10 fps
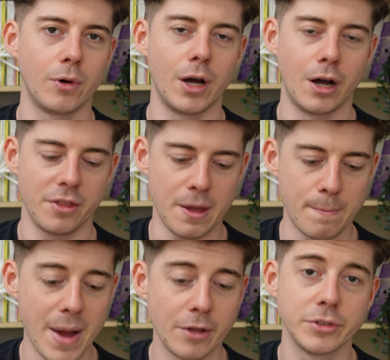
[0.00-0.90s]
the
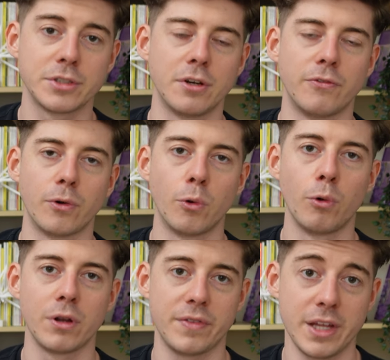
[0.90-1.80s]
amounts of
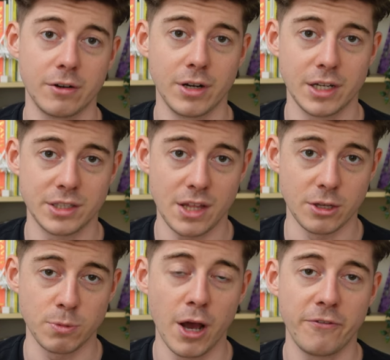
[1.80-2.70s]
all of the ingredients in
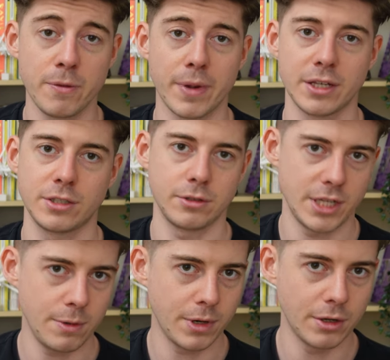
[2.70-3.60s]
this perfume base. So
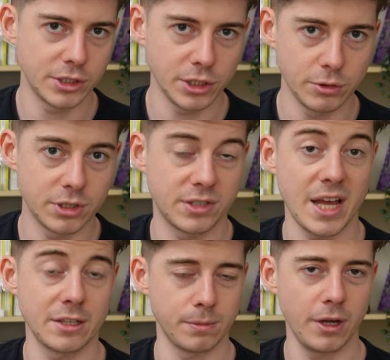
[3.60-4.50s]
say you were going to use this
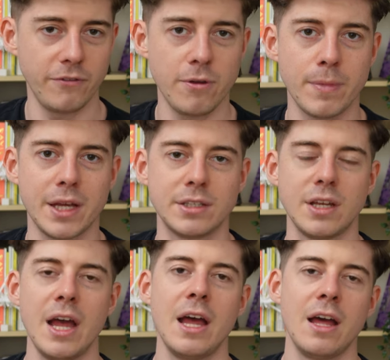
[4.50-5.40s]
as a perfume
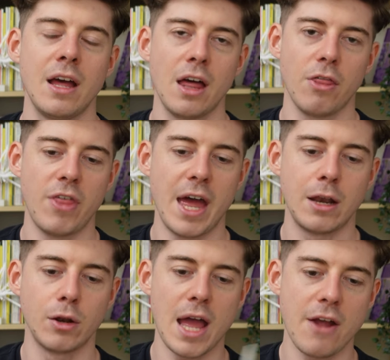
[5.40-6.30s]
base,
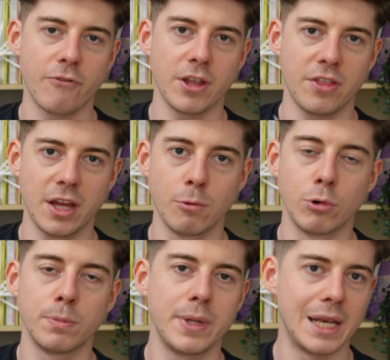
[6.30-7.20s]
then everything
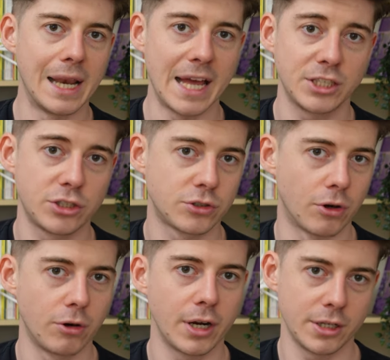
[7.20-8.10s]
would be less
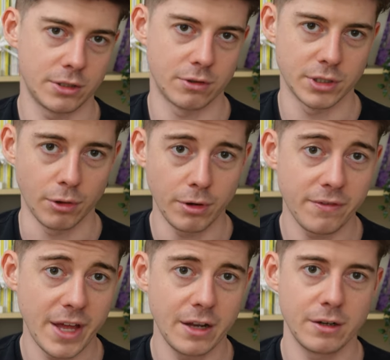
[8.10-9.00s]
strong as a result
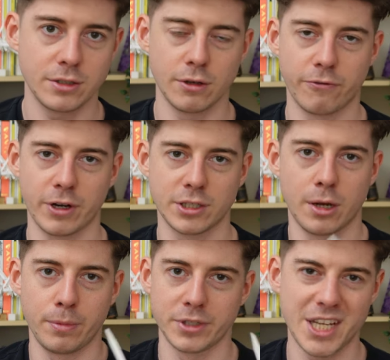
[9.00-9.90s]
of that. So for
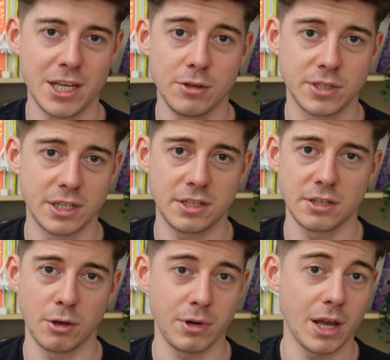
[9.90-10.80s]
example, say you use this
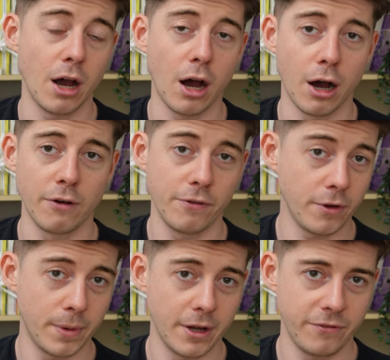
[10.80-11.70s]
as only half of
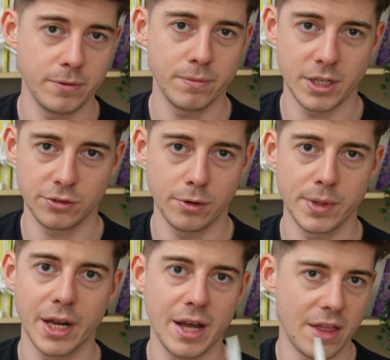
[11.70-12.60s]
your perfume, this
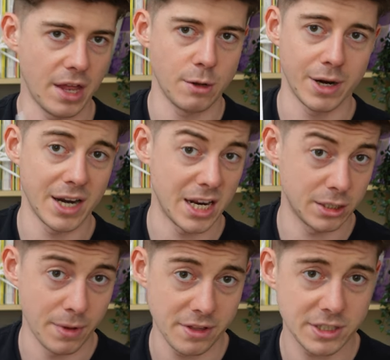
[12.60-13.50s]
formula, and then you went and
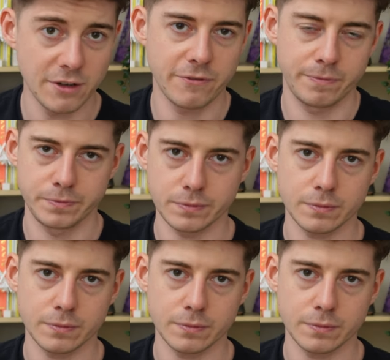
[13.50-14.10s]
added some other stuff,